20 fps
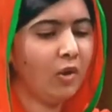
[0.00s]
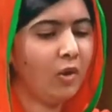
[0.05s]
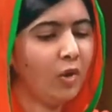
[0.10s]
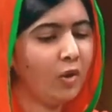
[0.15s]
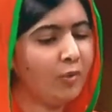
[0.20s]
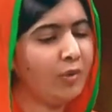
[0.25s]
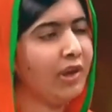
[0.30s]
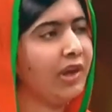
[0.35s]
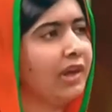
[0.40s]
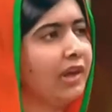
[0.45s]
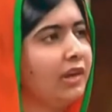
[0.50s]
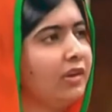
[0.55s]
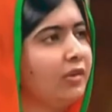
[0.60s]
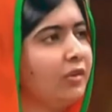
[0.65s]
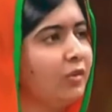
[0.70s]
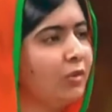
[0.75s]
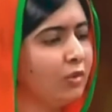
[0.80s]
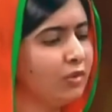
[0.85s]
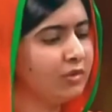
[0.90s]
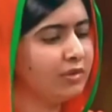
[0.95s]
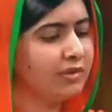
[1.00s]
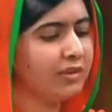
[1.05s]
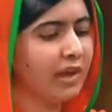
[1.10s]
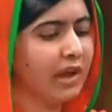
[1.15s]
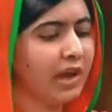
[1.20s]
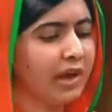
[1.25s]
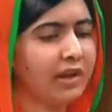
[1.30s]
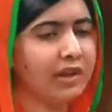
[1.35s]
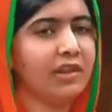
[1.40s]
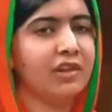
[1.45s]
or we can lose
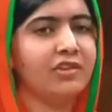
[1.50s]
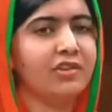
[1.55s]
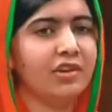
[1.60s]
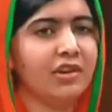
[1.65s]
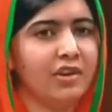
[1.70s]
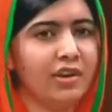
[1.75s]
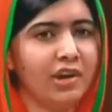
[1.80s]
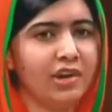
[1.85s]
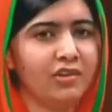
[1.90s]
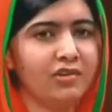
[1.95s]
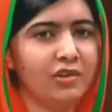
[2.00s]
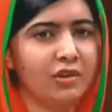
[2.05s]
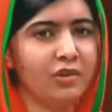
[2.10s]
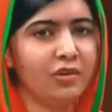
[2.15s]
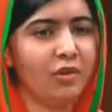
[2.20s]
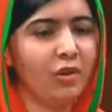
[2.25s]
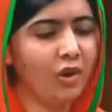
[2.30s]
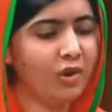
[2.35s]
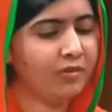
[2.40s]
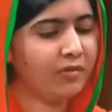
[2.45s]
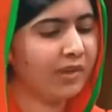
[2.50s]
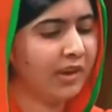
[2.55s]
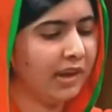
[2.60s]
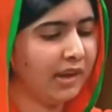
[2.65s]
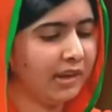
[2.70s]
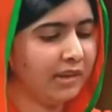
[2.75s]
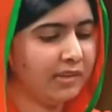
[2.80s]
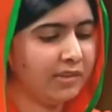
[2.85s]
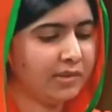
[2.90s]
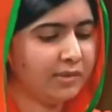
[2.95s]
another generation of
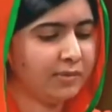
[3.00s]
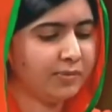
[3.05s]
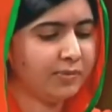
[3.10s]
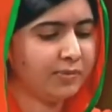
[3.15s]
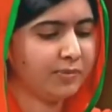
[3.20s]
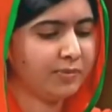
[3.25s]
girls.